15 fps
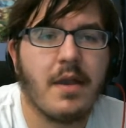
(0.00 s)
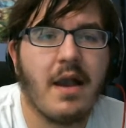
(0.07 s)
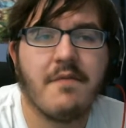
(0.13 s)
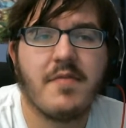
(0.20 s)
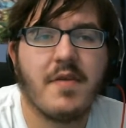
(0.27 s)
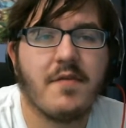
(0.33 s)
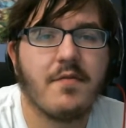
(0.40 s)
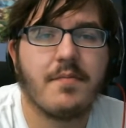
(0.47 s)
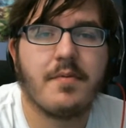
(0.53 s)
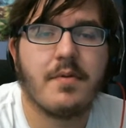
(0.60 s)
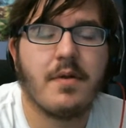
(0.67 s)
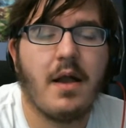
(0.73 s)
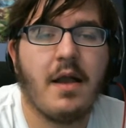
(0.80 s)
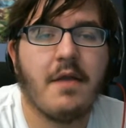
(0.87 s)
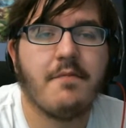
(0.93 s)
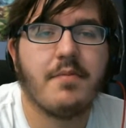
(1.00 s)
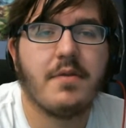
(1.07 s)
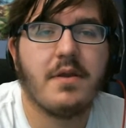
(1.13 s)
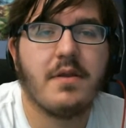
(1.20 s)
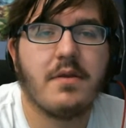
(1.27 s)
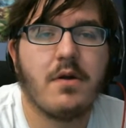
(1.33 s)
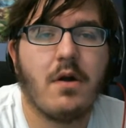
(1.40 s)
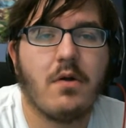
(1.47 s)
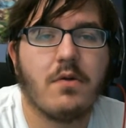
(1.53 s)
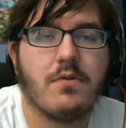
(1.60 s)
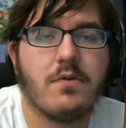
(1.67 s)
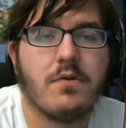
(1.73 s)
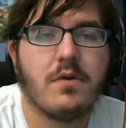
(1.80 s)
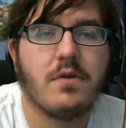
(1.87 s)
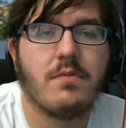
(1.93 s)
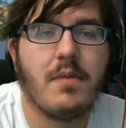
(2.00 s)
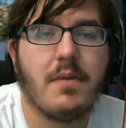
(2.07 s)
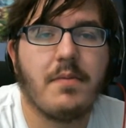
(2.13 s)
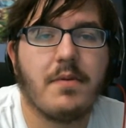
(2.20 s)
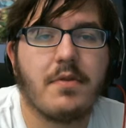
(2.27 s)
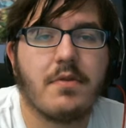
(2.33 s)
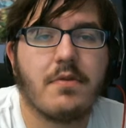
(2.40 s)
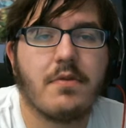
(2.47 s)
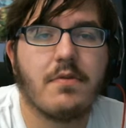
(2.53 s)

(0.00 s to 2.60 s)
I've played Call of Duty maybe